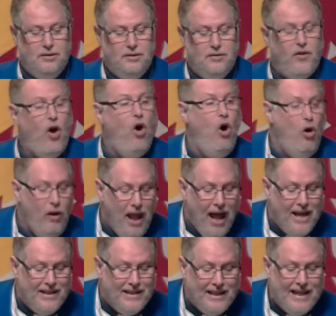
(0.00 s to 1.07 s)
The whole
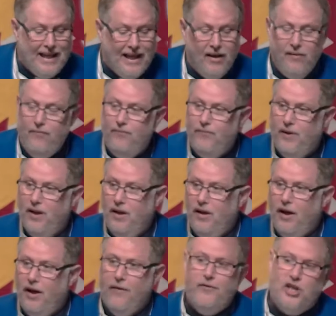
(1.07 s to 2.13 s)
idea
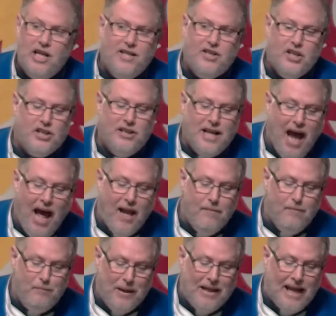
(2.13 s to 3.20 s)
of Jesus
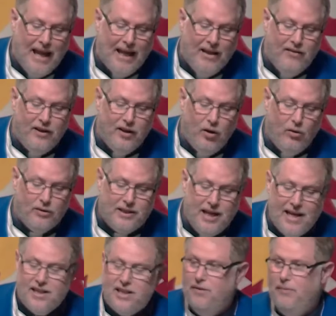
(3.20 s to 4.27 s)
not being in the Old
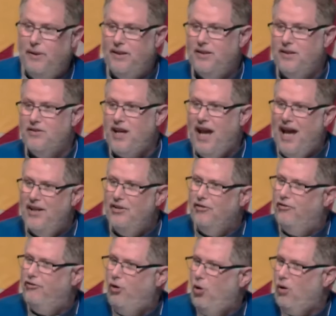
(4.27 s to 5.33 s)
Testament is kind of
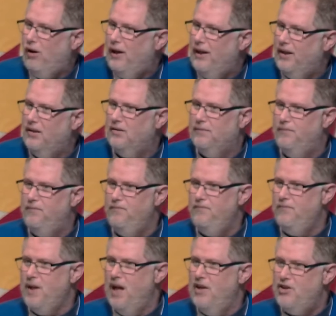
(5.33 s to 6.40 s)
foreign.
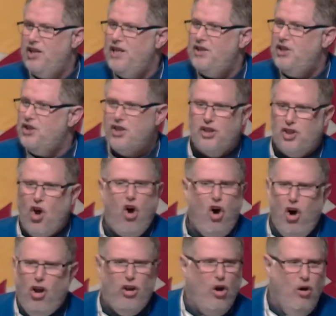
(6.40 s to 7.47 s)
Jesus is
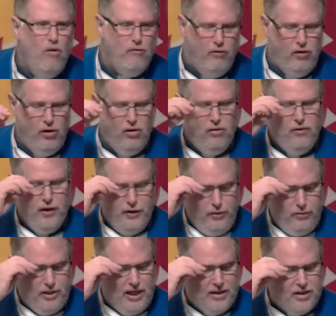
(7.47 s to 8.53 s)
all over the New
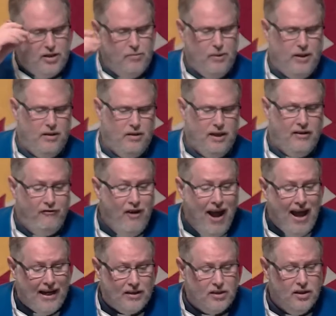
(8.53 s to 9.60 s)
Testament. In
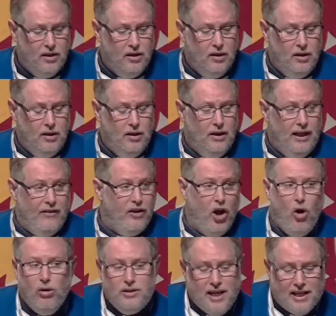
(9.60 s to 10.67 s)
fact, in the
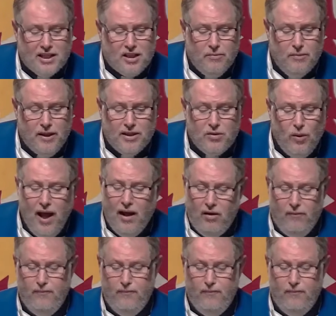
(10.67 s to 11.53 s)
Old Testament as well.